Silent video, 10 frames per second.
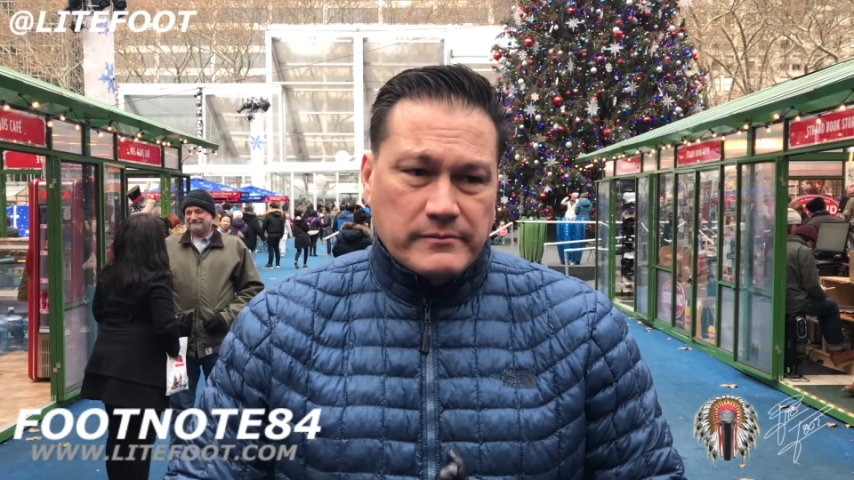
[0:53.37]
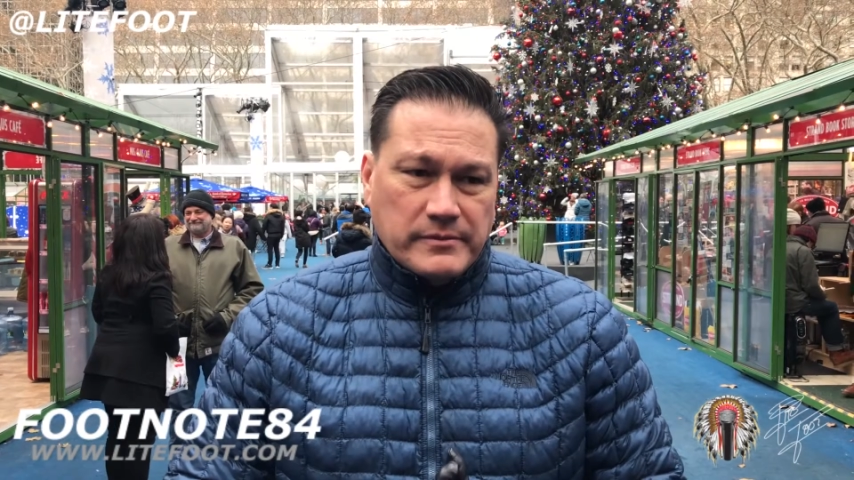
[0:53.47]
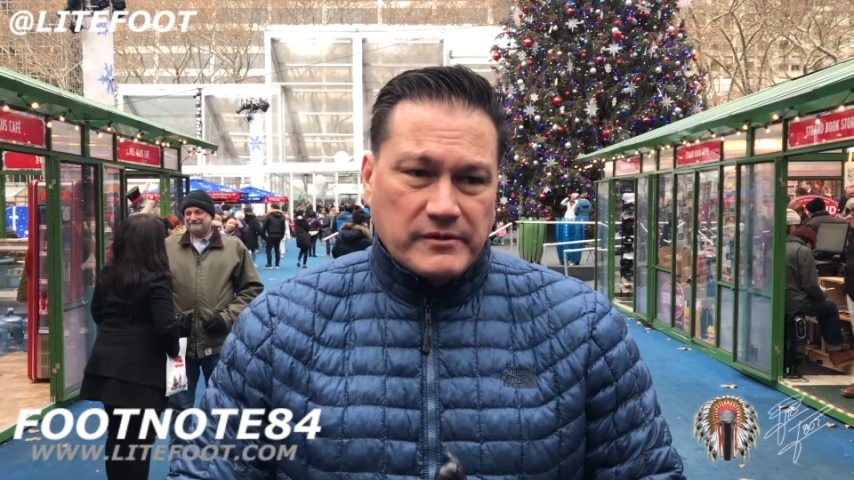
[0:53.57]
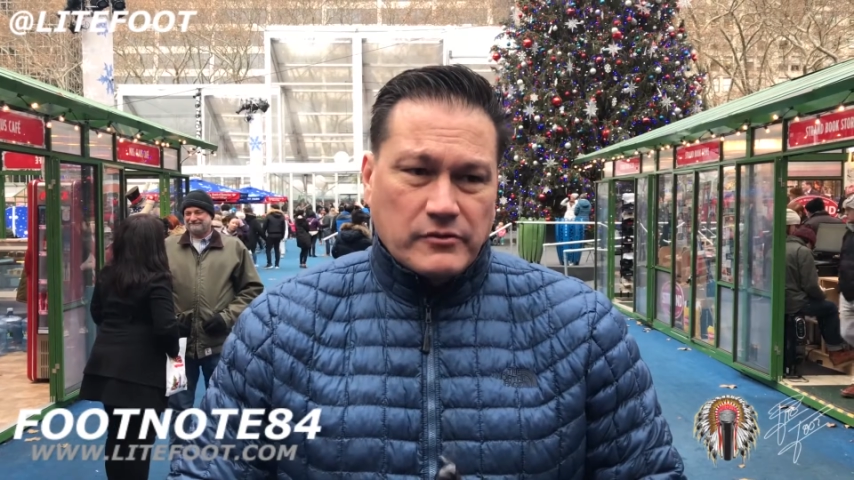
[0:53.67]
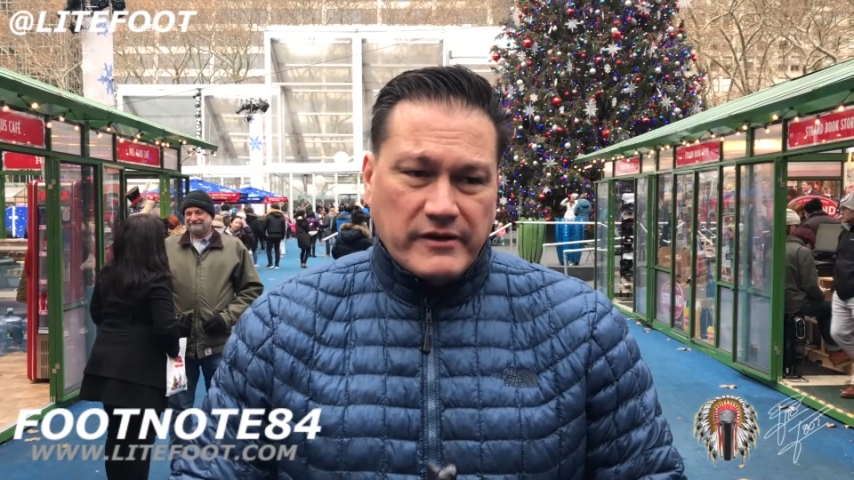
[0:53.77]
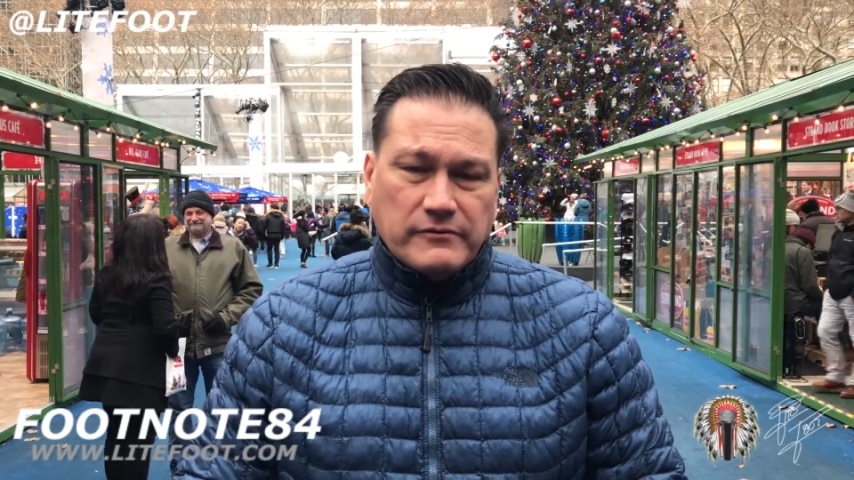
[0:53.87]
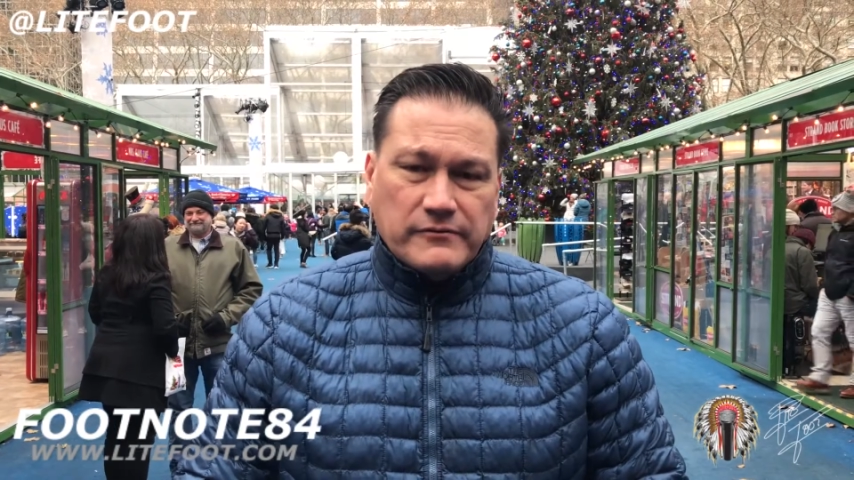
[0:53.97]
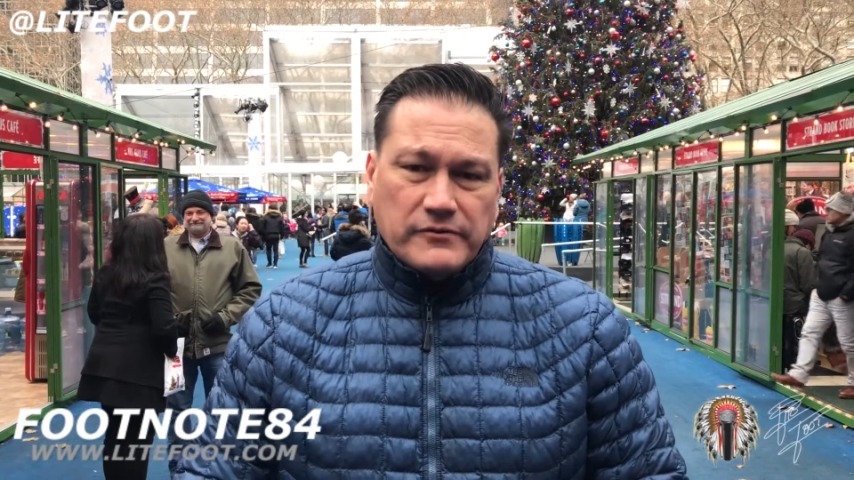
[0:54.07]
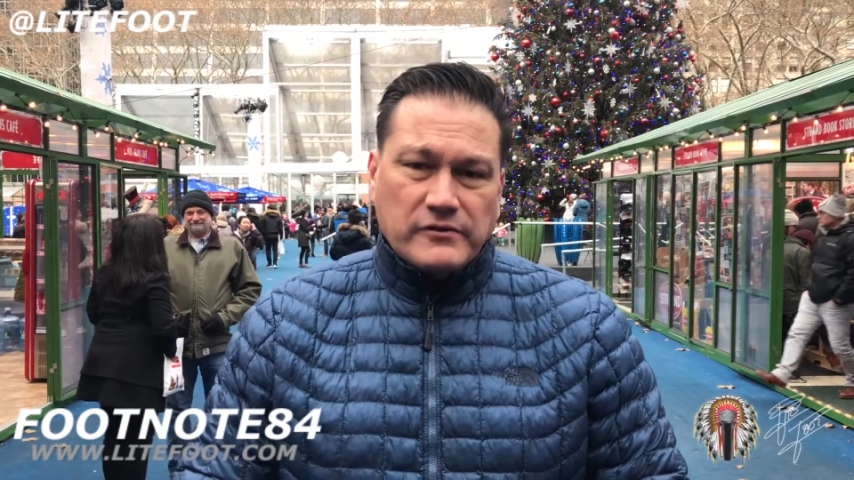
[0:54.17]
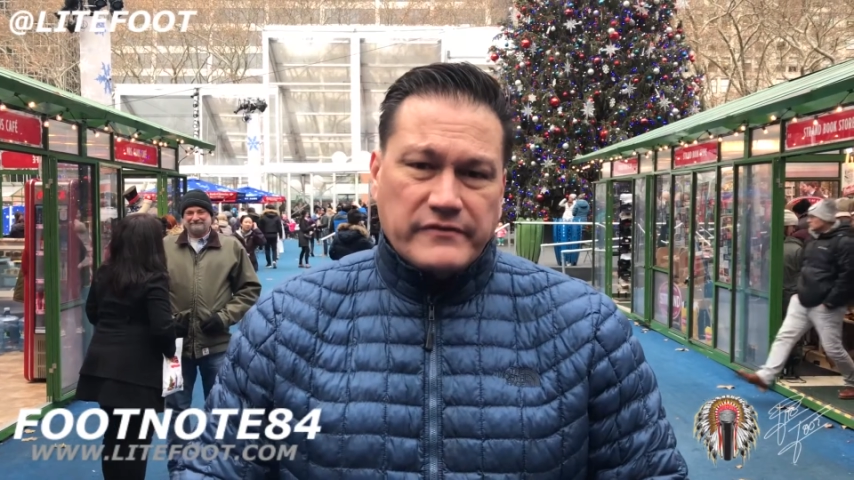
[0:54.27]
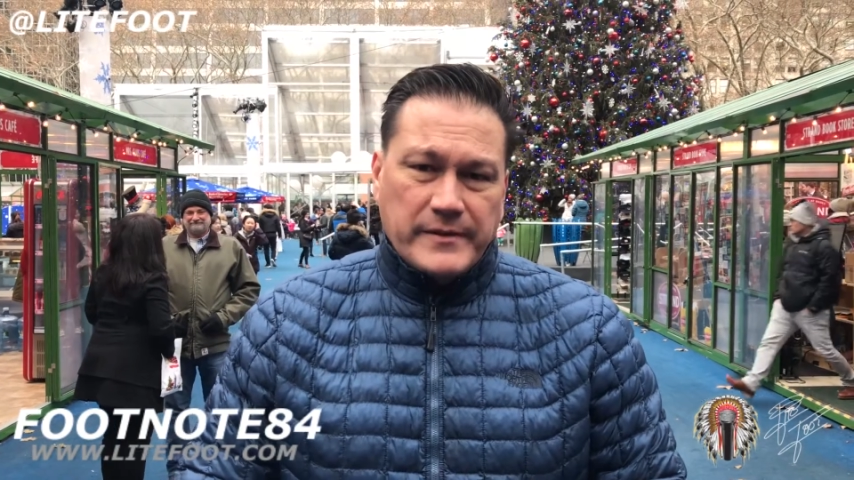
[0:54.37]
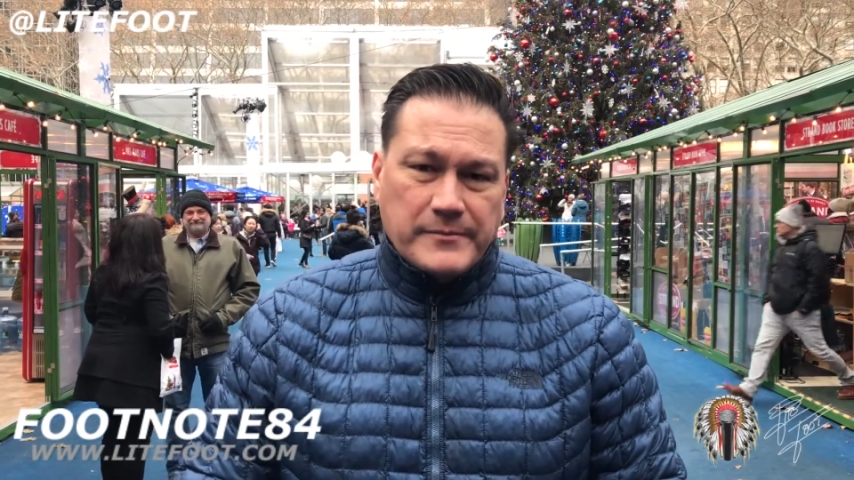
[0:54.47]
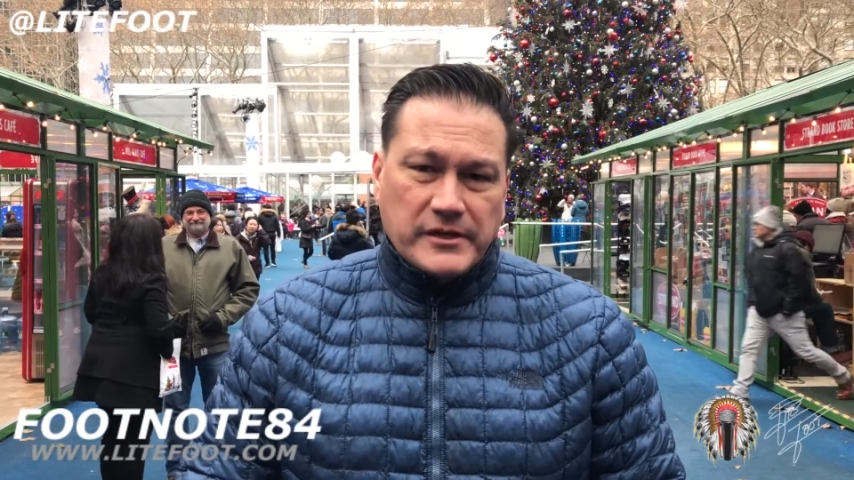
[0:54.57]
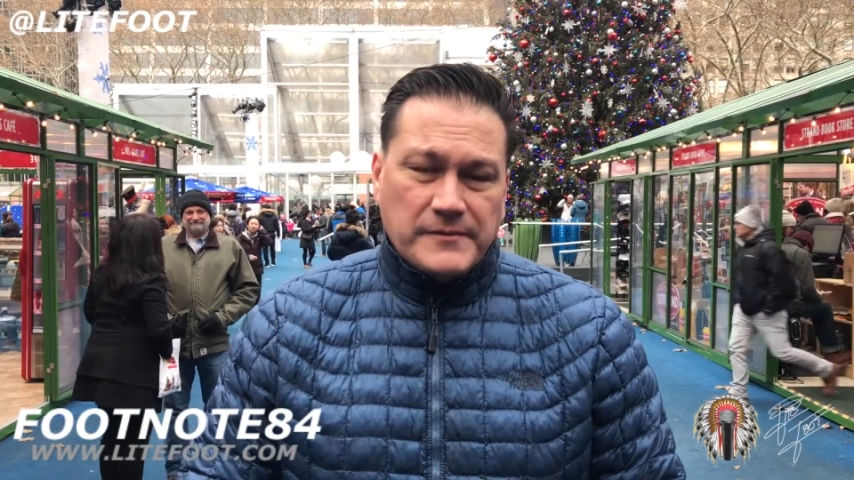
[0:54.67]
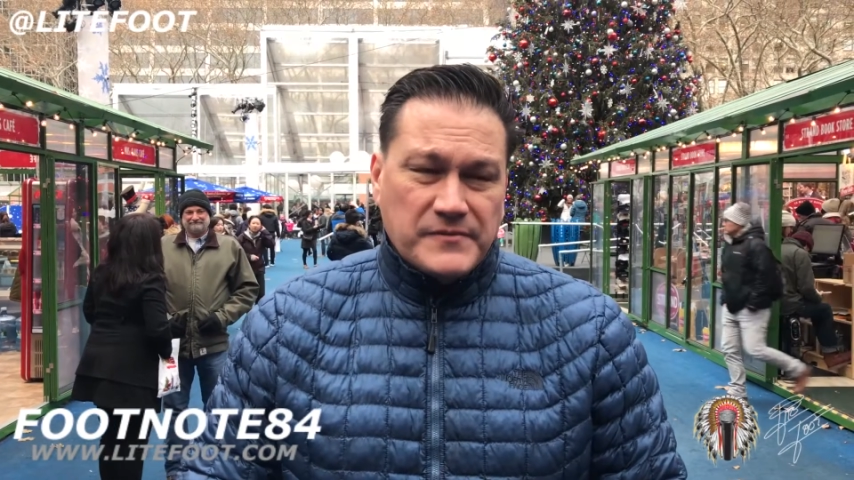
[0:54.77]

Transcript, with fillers: and be grateful for your family.